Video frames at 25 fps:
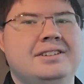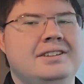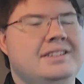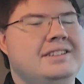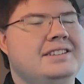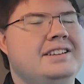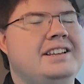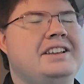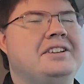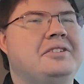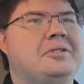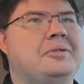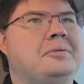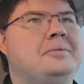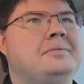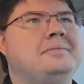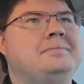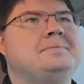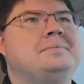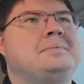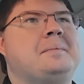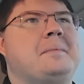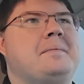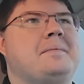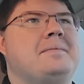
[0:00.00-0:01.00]
deal.
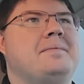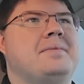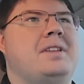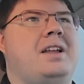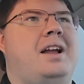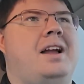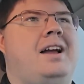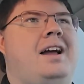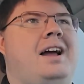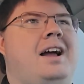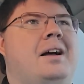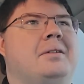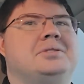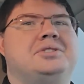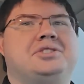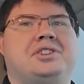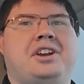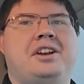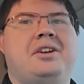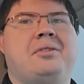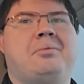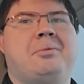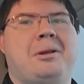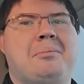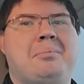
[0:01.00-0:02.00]
I was trying
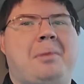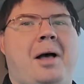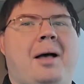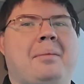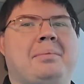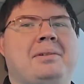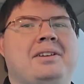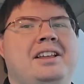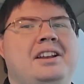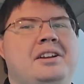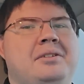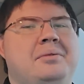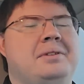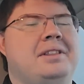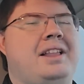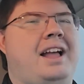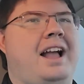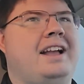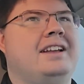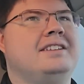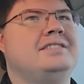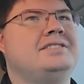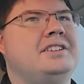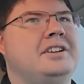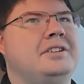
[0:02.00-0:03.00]
to repopulate it with
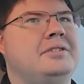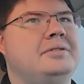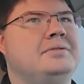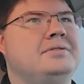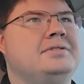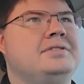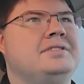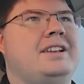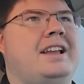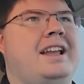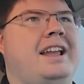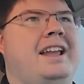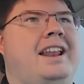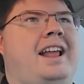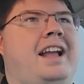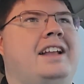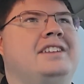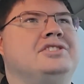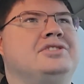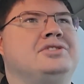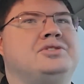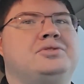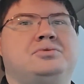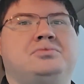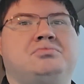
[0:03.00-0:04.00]
ISOs, and I
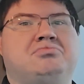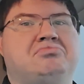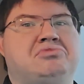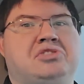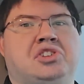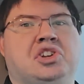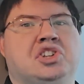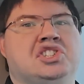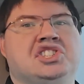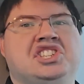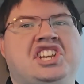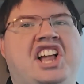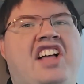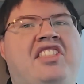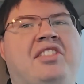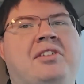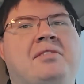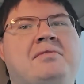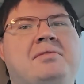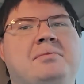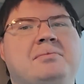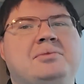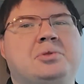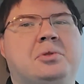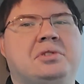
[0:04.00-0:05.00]
just couldn't
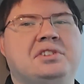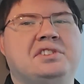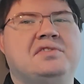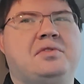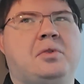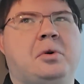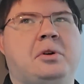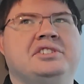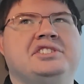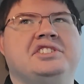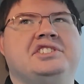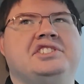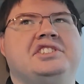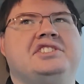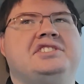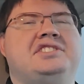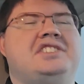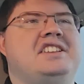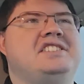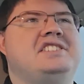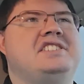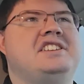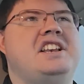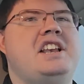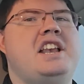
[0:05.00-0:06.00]
download from SourceForge. It just
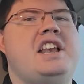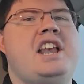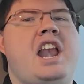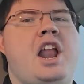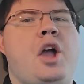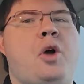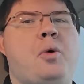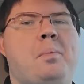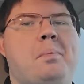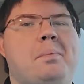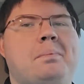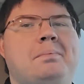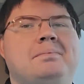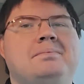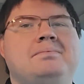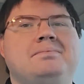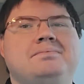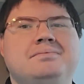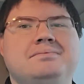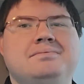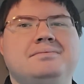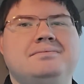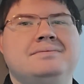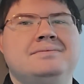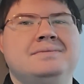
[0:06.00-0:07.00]
says, nope,
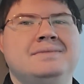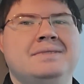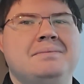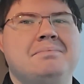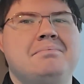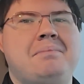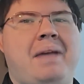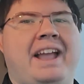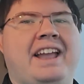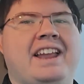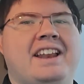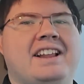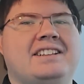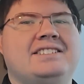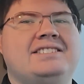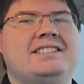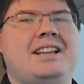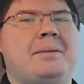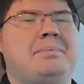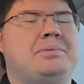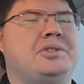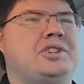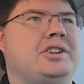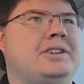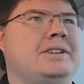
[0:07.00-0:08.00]
make an
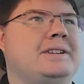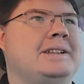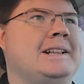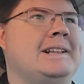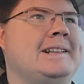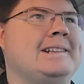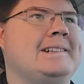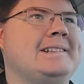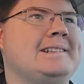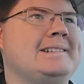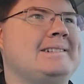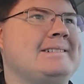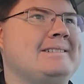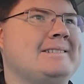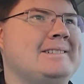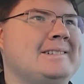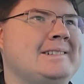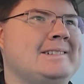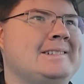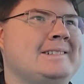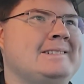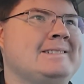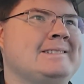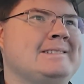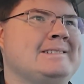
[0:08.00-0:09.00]
exception.
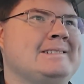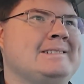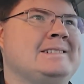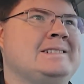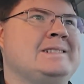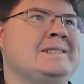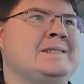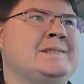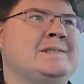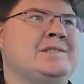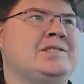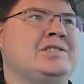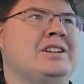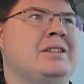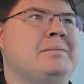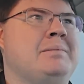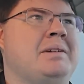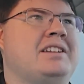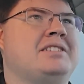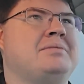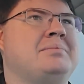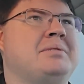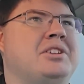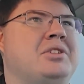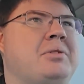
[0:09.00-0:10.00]
So that
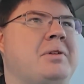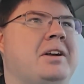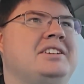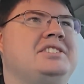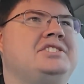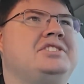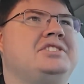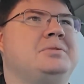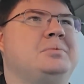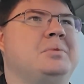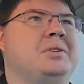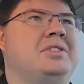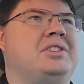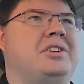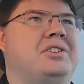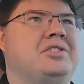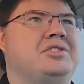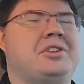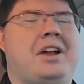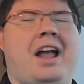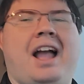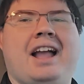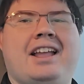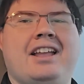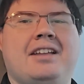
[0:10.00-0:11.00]
makes me question what they're
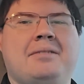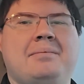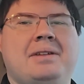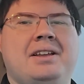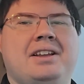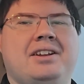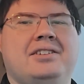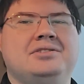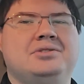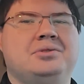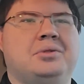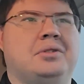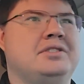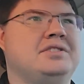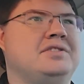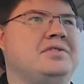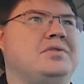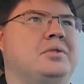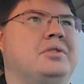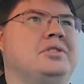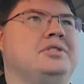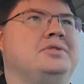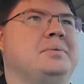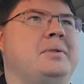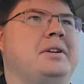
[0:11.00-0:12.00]
tracking me on
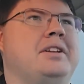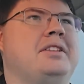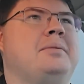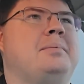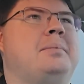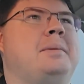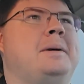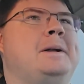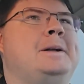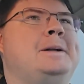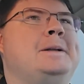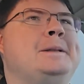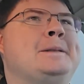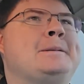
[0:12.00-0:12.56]
SourceForge with, but